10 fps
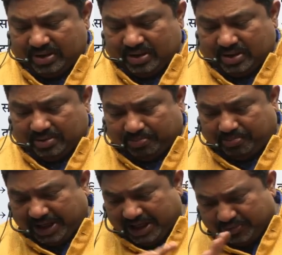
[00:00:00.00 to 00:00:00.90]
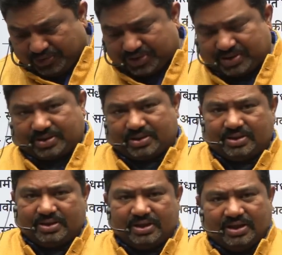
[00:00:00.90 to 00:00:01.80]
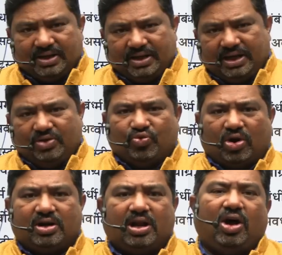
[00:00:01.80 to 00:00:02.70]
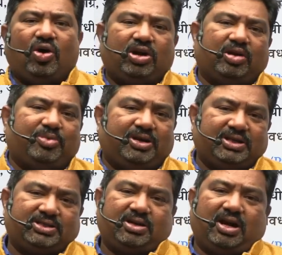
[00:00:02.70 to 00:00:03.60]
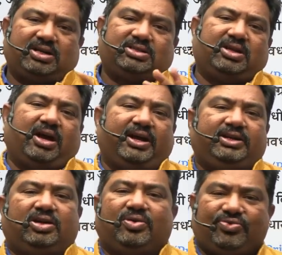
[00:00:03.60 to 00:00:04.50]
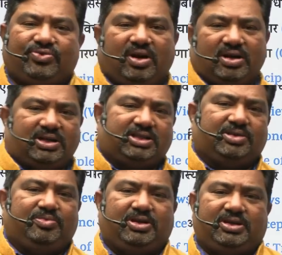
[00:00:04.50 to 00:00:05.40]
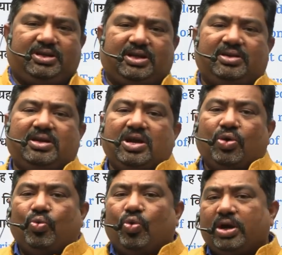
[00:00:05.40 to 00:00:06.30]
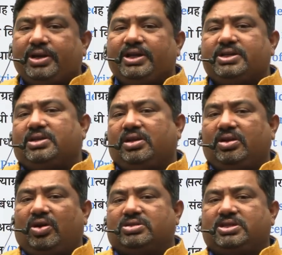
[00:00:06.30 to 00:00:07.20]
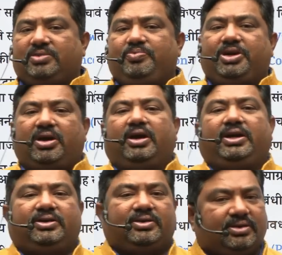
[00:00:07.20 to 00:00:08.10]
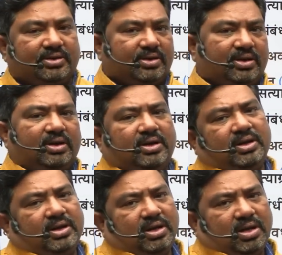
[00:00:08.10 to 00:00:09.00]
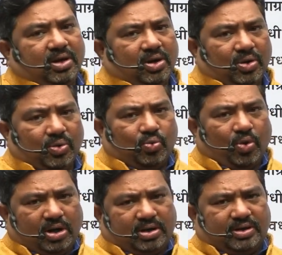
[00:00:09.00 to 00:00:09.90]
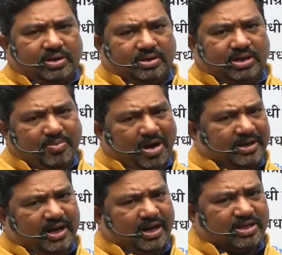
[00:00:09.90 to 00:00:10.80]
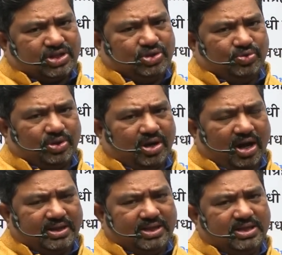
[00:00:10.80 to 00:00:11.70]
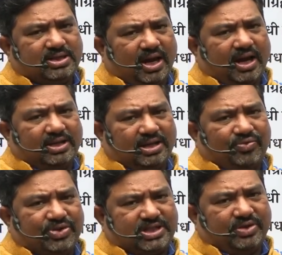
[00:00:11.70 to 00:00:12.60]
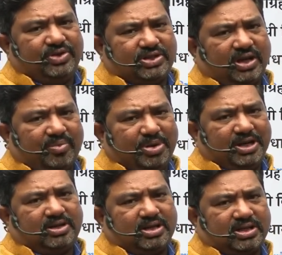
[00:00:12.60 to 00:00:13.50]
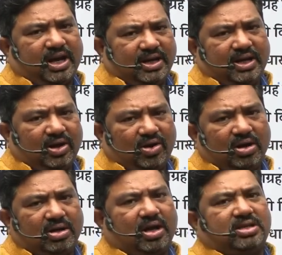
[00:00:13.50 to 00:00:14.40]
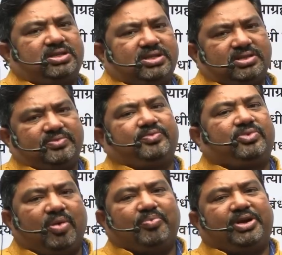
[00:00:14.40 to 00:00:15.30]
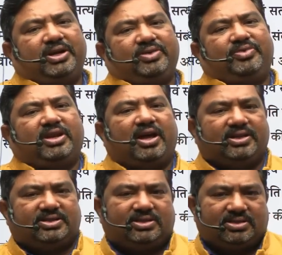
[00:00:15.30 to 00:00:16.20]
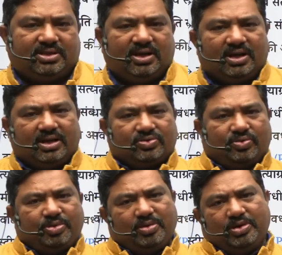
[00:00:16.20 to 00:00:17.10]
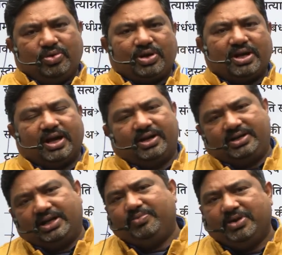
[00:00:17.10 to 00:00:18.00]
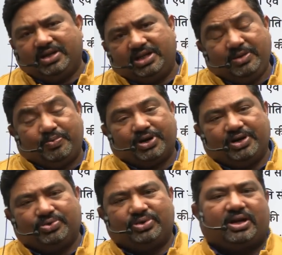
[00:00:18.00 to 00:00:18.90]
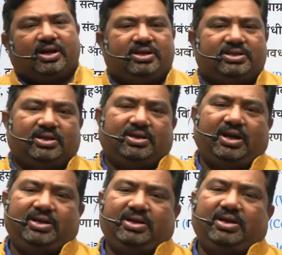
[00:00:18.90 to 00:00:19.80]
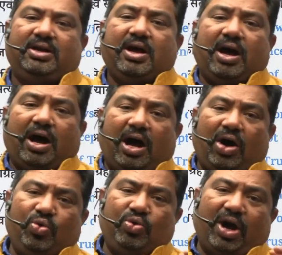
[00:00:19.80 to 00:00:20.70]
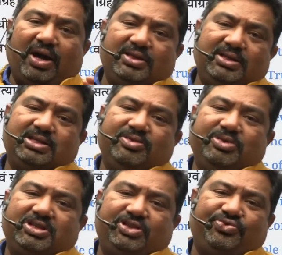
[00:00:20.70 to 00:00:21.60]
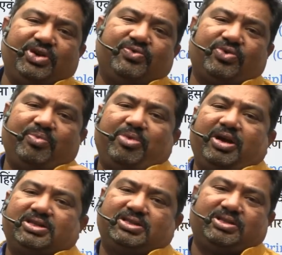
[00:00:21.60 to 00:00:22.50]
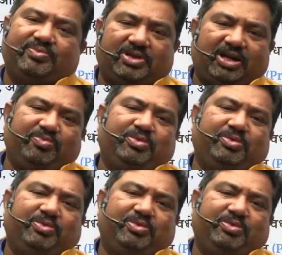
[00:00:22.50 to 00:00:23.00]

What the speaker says: believes in Varna order but discards the idea of untouchability, and what is the logic behind? What they might ask you, the Gandhi's idea vis-a-vis Ambedkar's idea on casteism, comparative analysis. So we'll be looking at delving deeper into that idea. How Gandhism is different from Marxism, that may be the